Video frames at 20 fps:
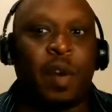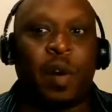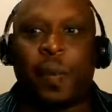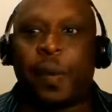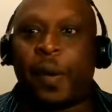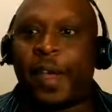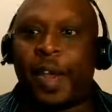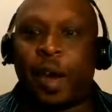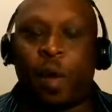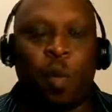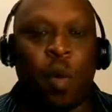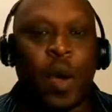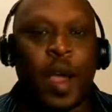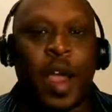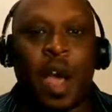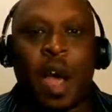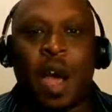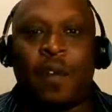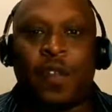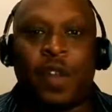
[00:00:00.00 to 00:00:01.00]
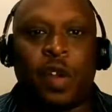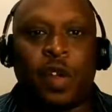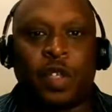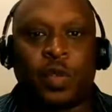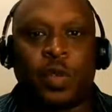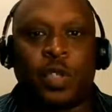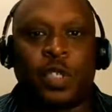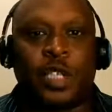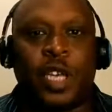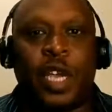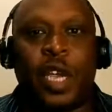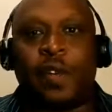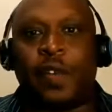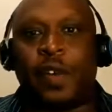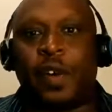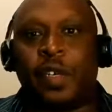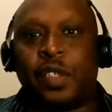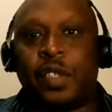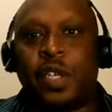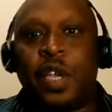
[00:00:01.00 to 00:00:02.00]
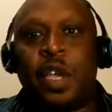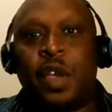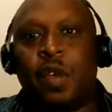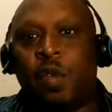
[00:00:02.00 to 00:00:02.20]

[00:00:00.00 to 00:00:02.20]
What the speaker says: playing way off of those receivers,